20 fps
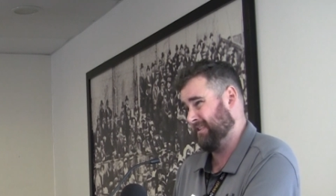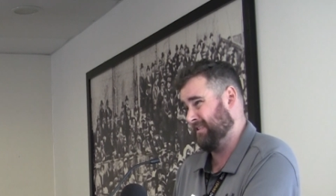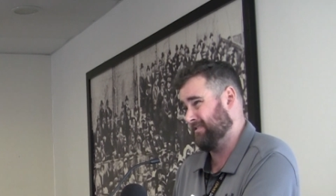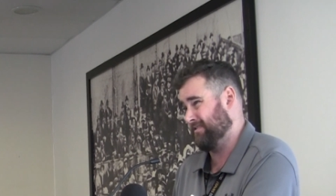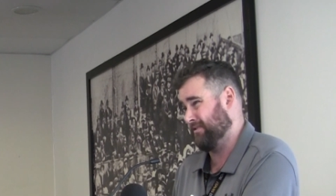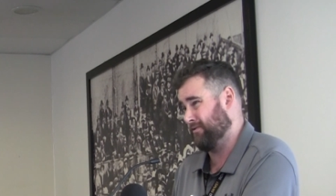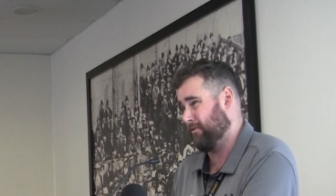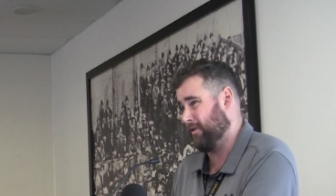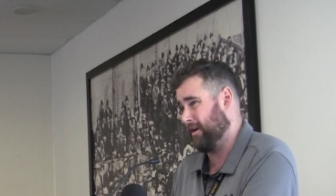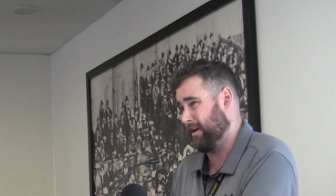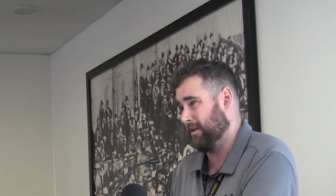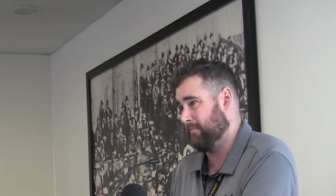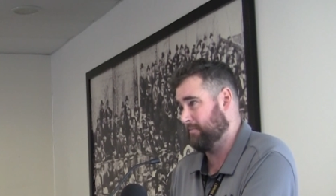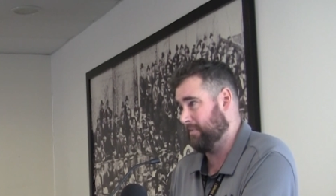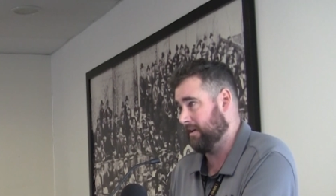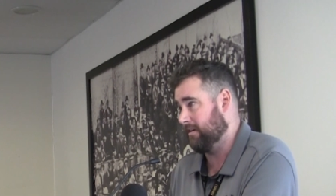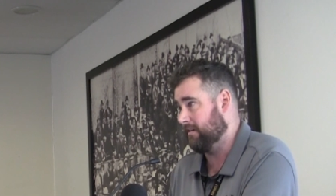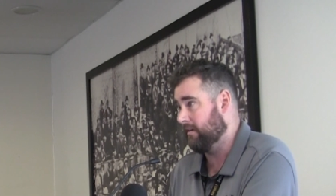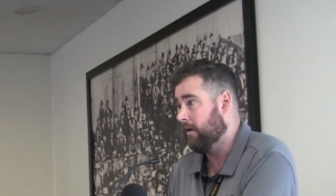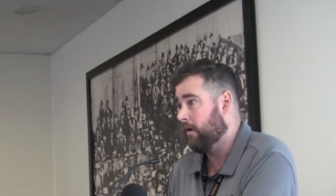consider writing a
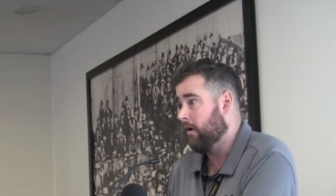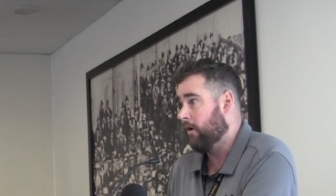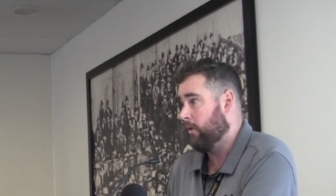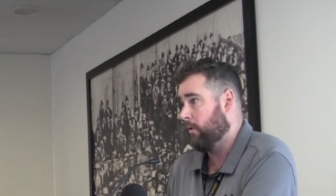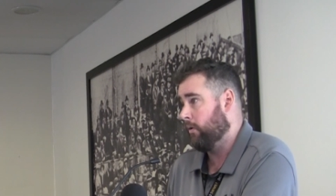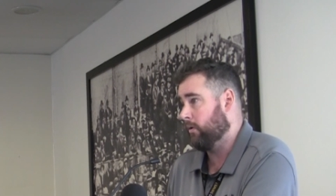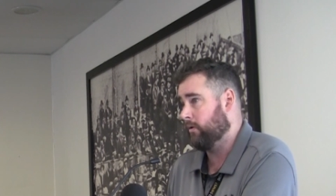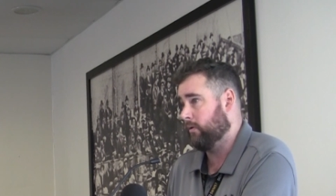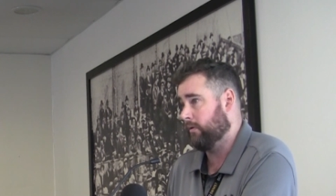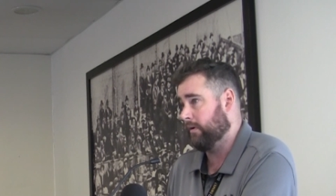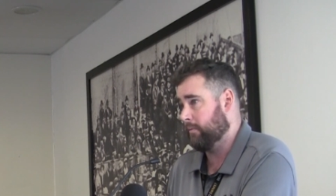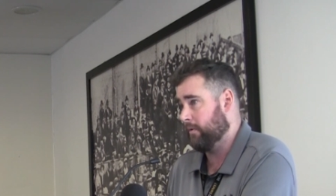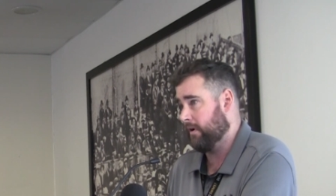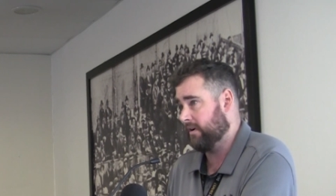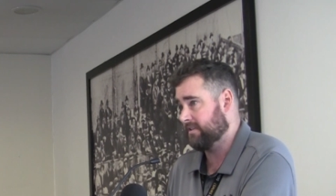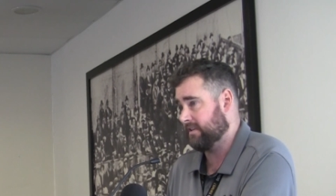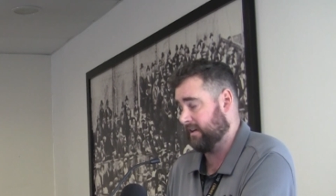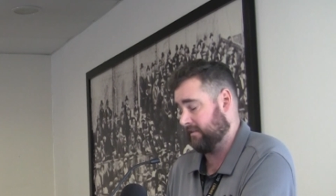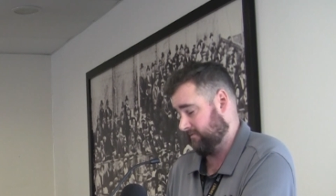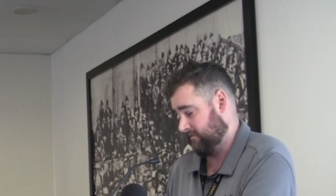PIN or calling
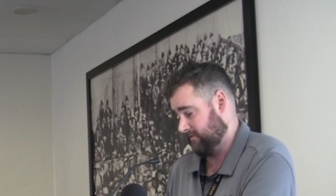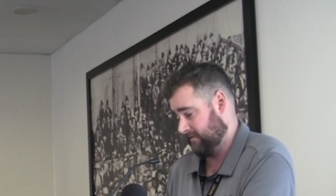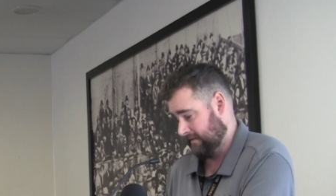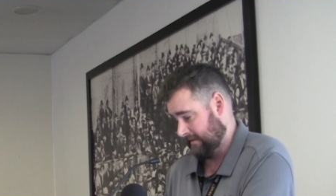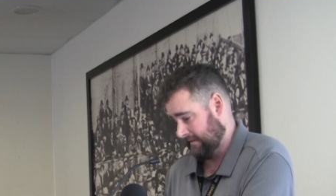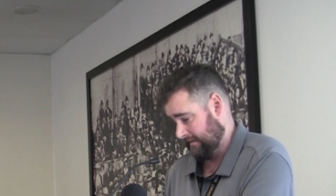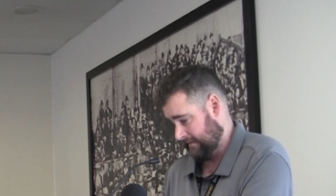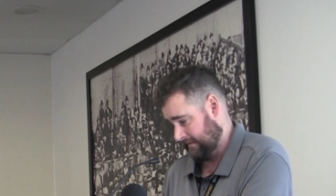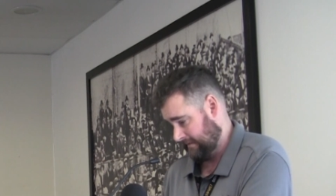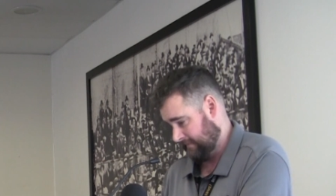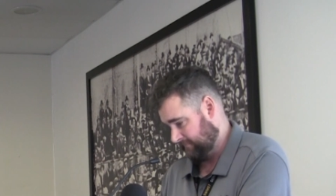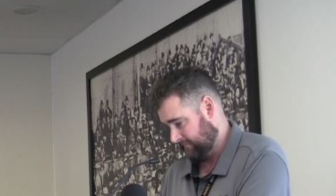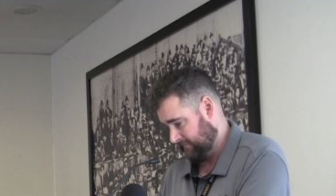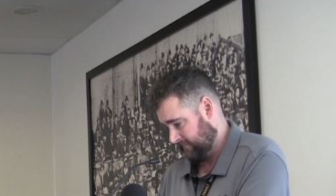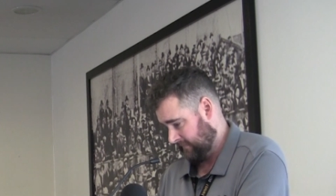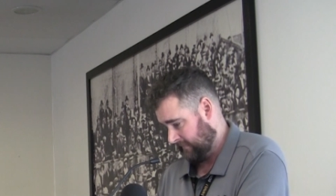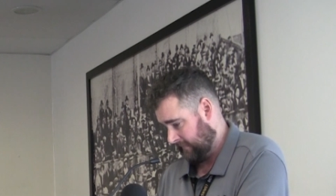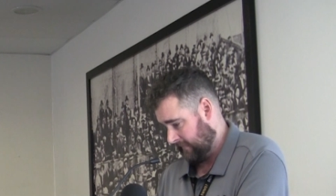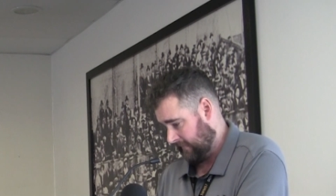WorkSafe.